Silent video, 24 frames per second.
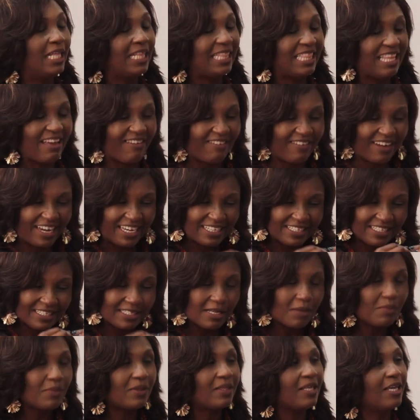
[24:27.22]
There is
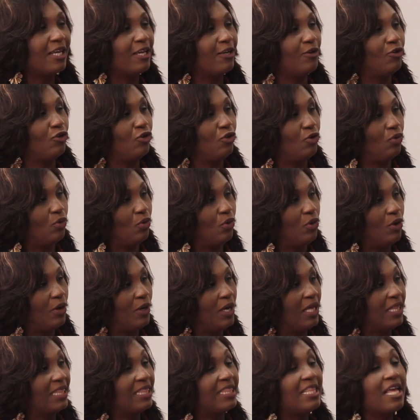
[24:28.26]
something in you
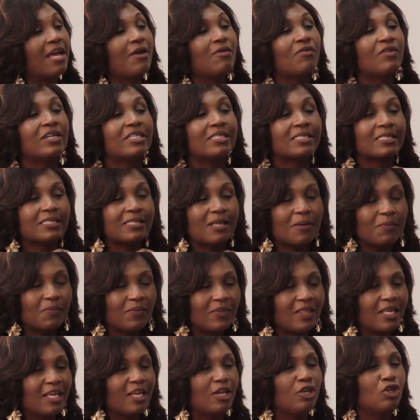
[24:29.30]
there is
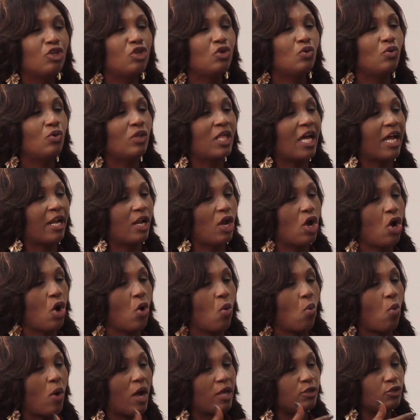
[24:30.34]
something in you that
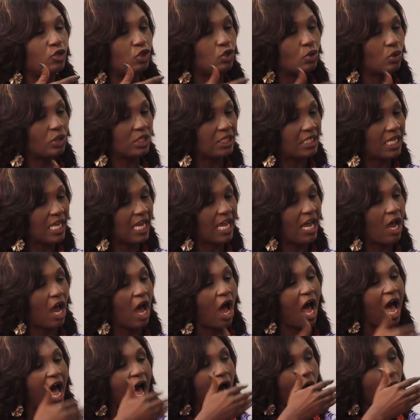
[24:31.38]
once you take
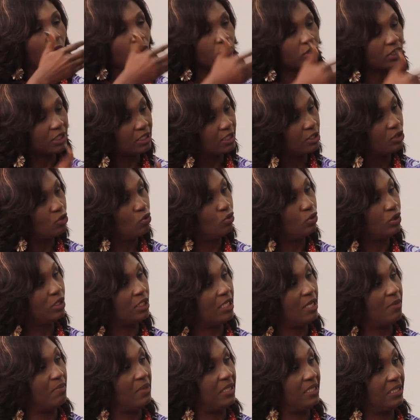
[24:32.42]
out those
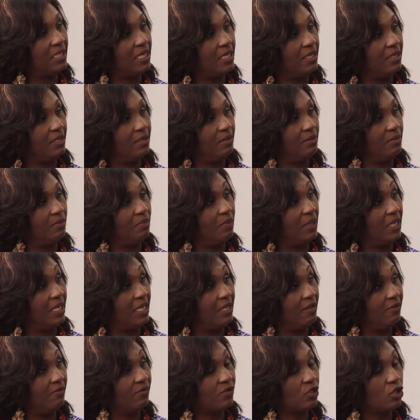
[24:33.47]
limiting
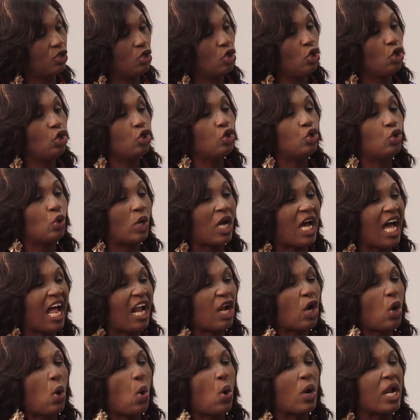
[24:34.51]
beliefs, mm you
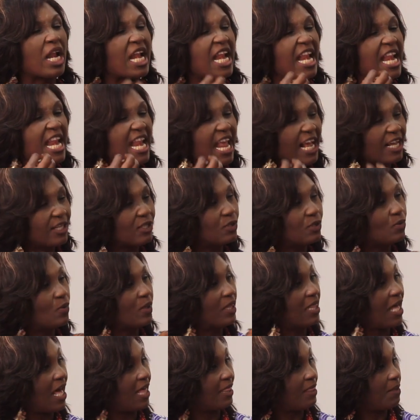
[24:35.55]
can connect
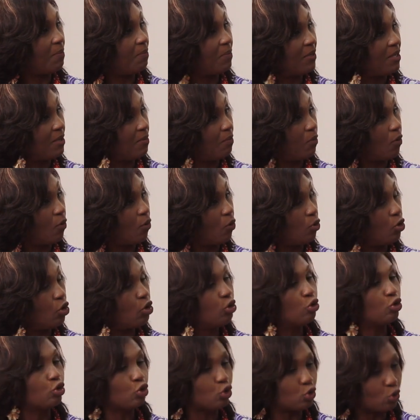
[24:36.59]
with other people
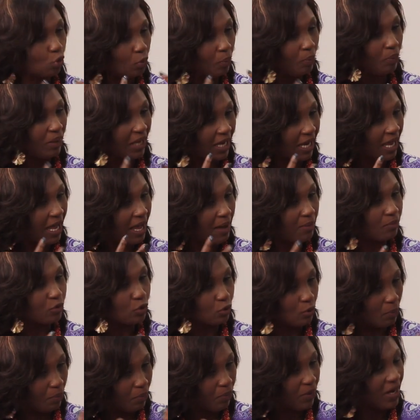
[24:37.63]
to become,
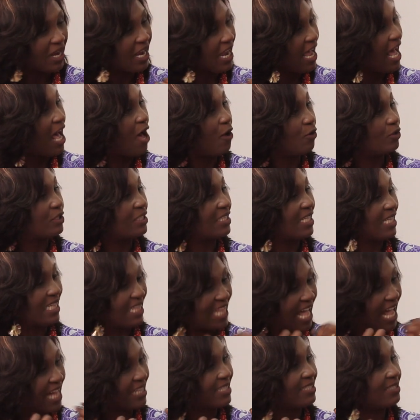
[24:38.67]
to bring out
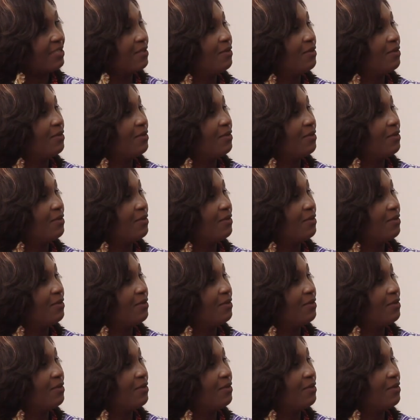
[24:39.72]
that